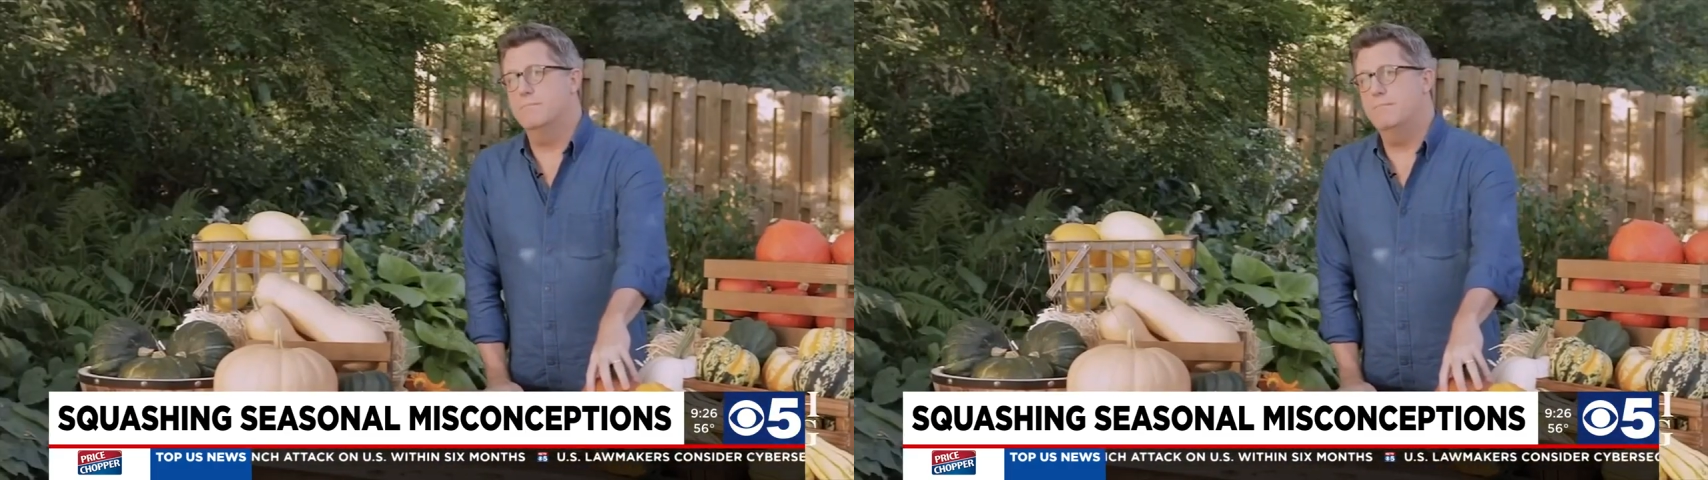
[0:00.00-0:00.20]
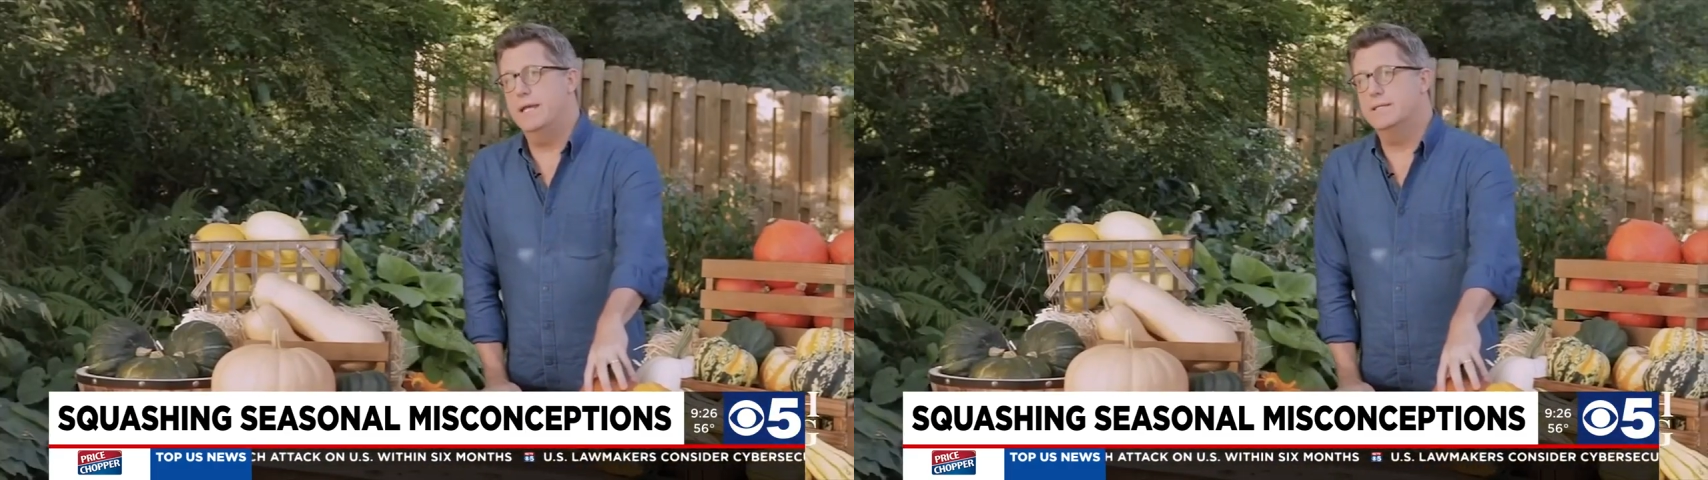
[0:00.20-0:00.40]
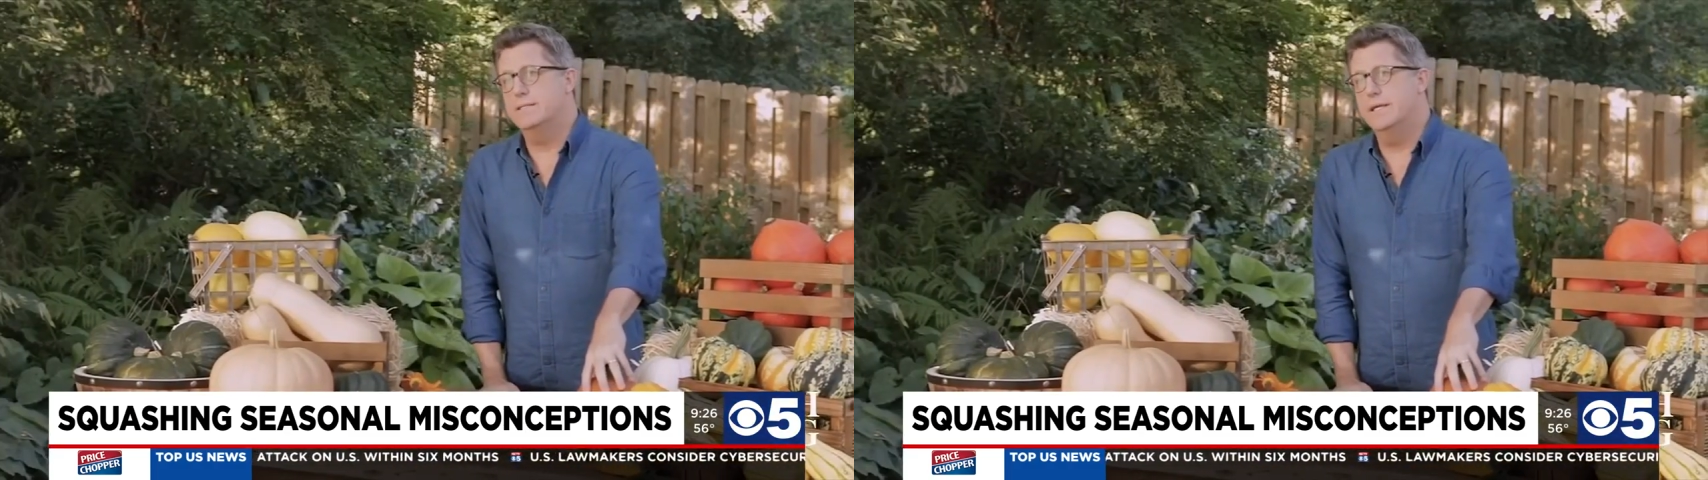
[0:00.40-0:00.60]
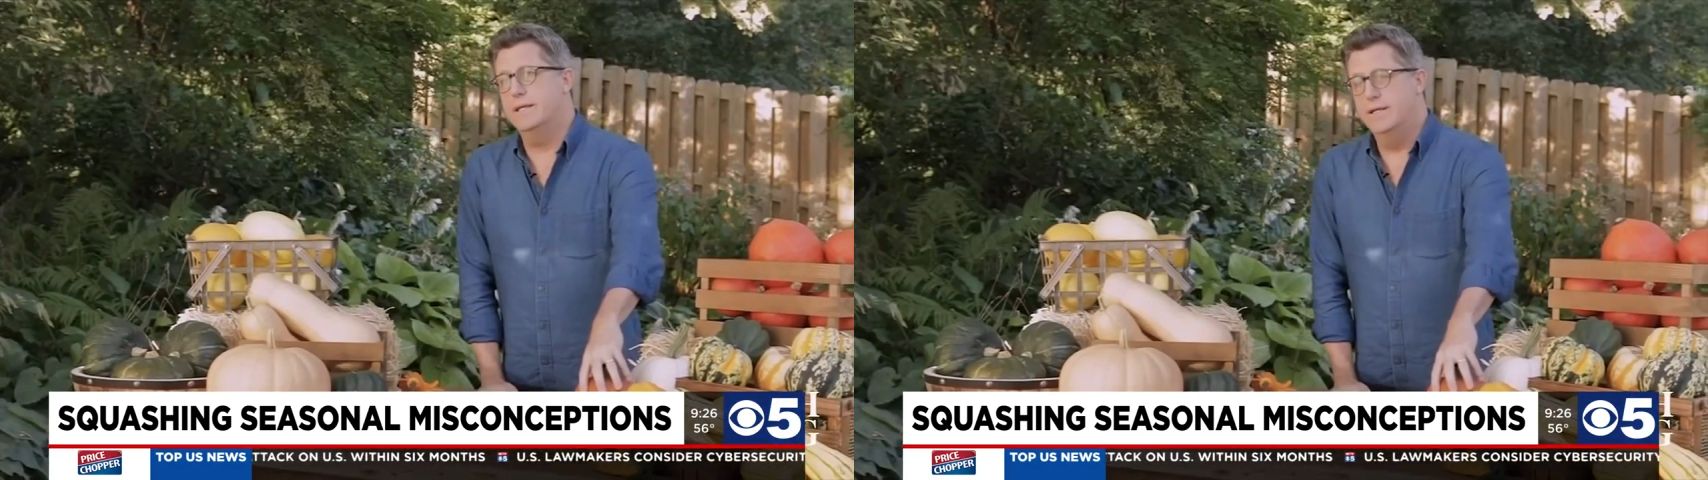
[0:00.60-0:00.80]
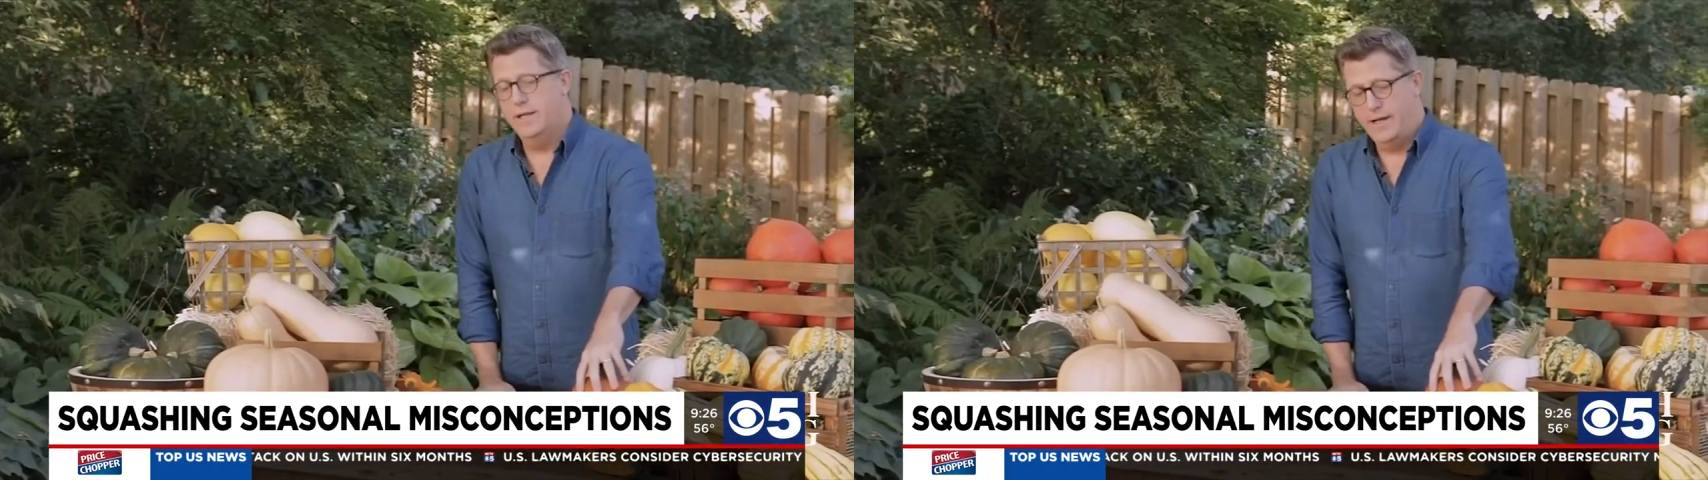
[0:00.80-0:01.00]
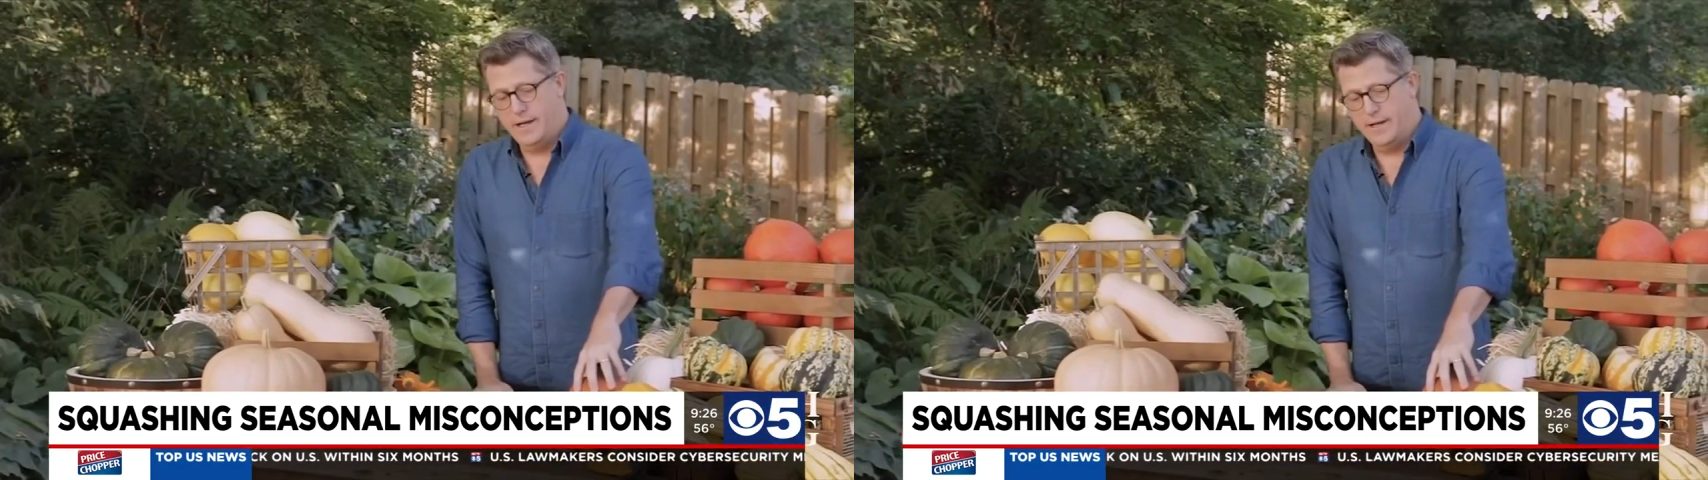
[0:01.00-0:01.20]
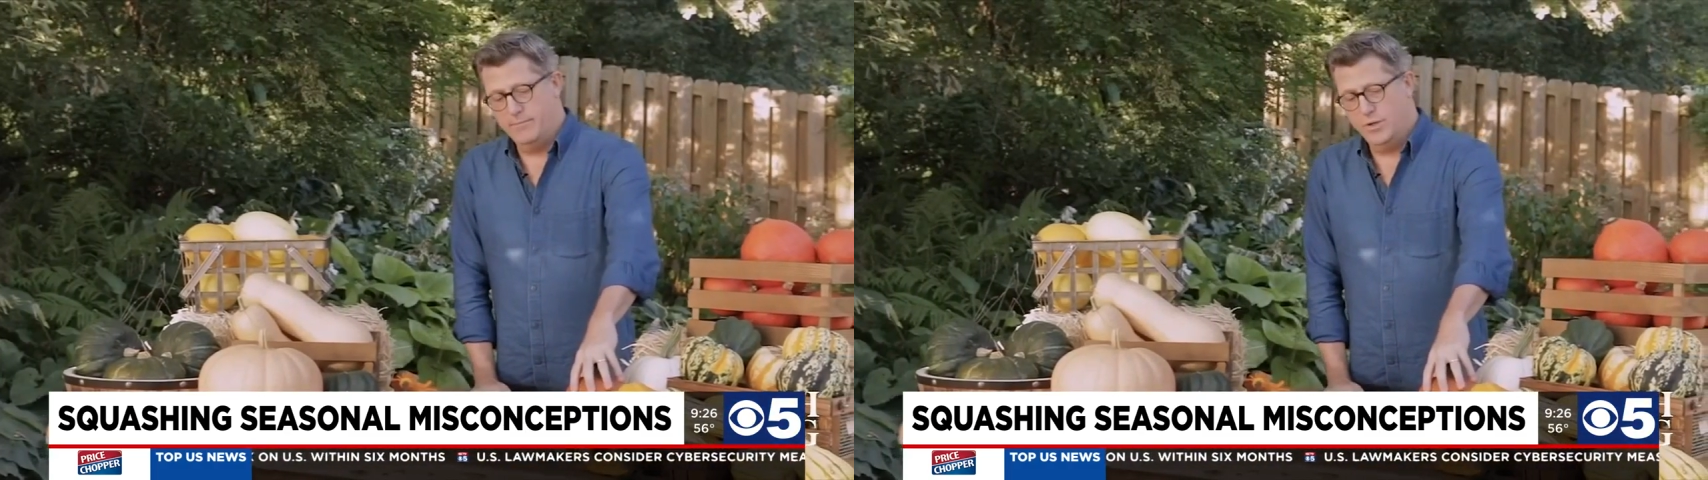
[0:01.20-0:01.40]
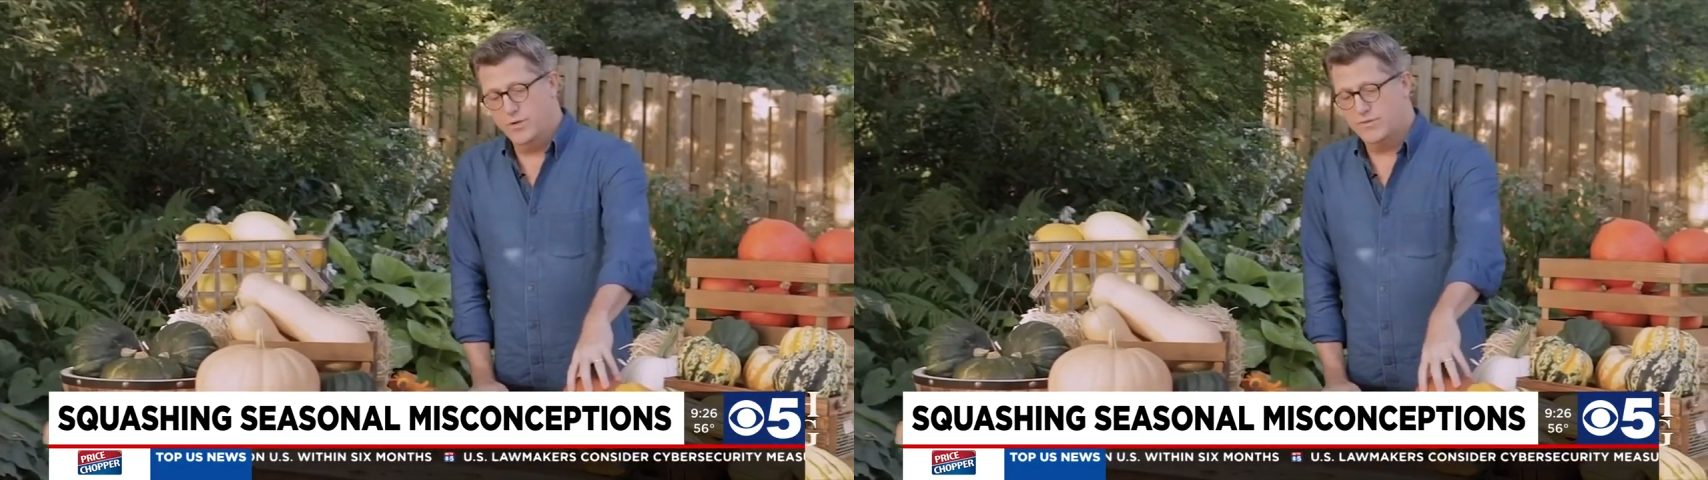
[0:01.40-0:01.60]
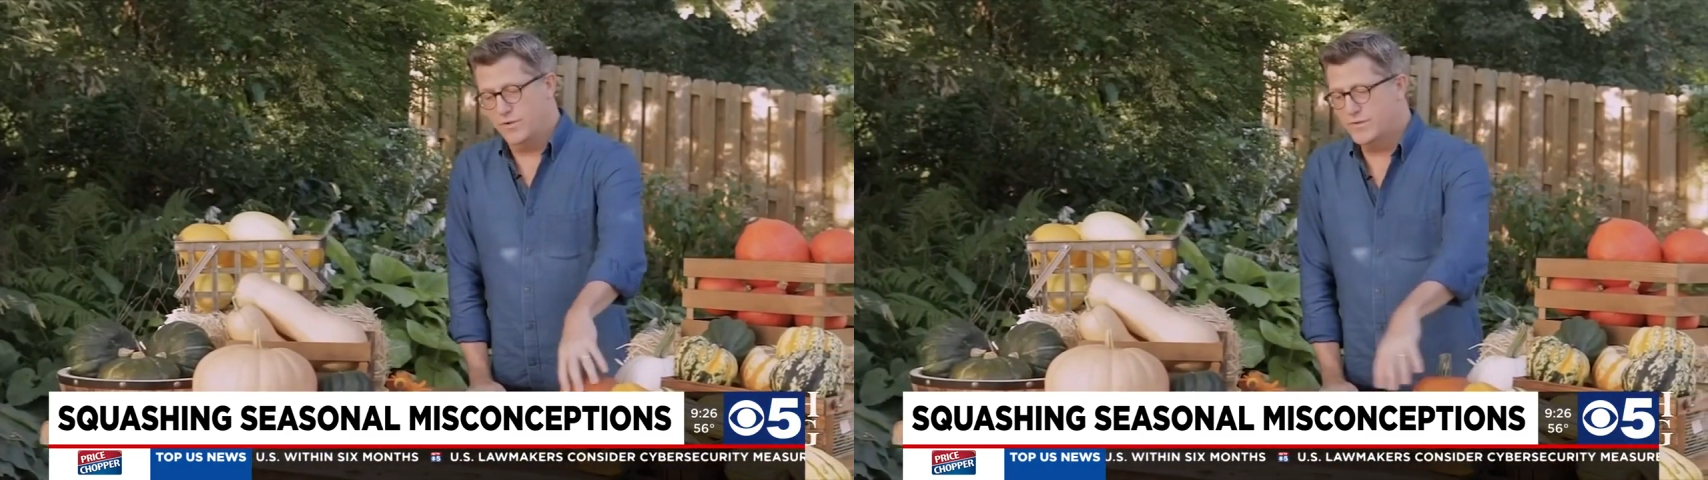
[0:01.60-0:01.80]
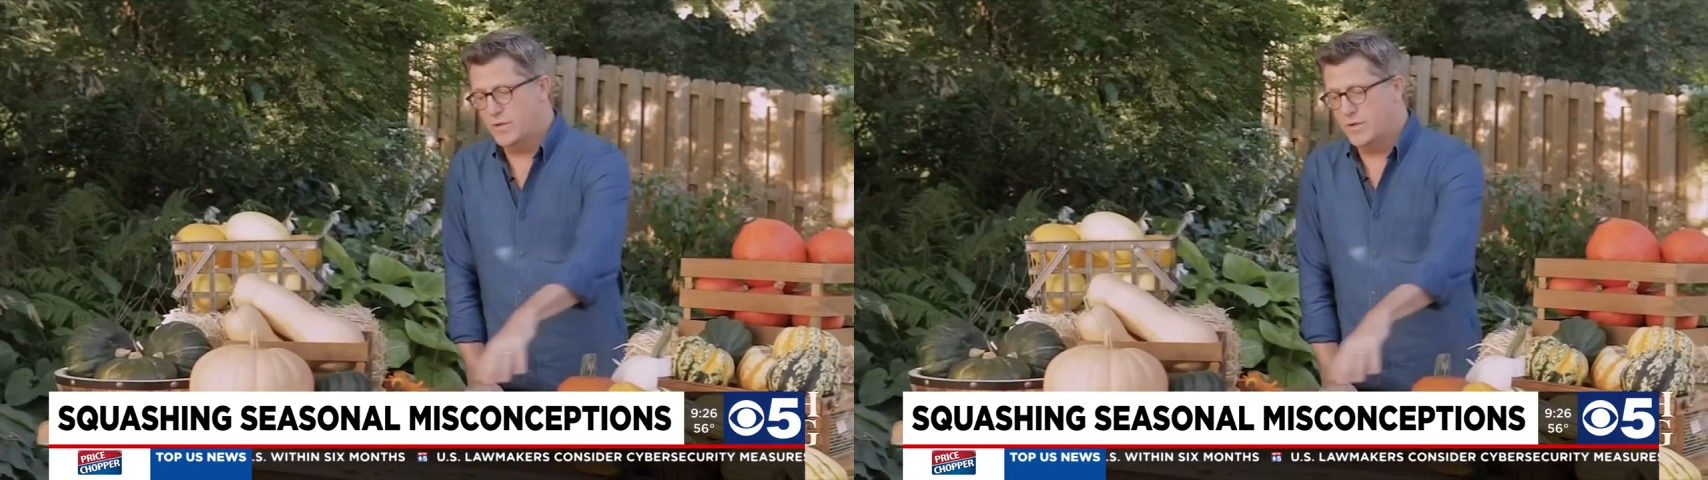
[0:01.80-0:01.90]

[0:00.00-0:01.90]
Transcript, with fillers: that makes it um, useful.